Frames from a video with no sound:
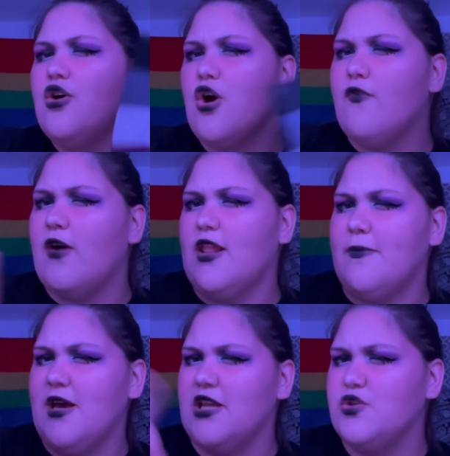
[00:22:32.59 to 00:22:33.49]
Go follow
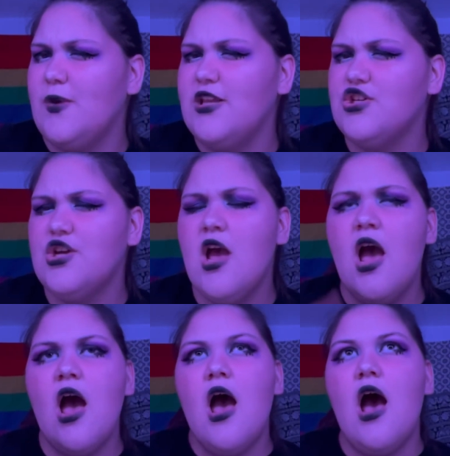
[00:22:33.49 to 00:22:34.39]
me on Twitch
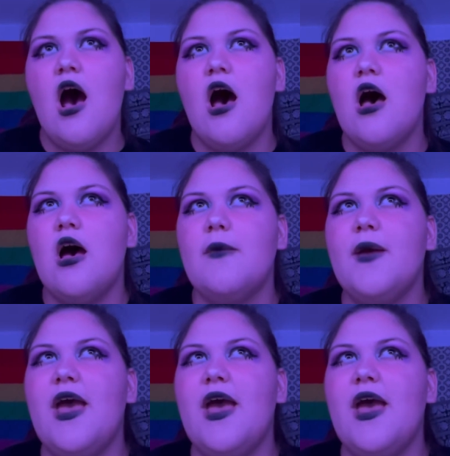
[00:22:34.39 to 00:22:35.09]
um,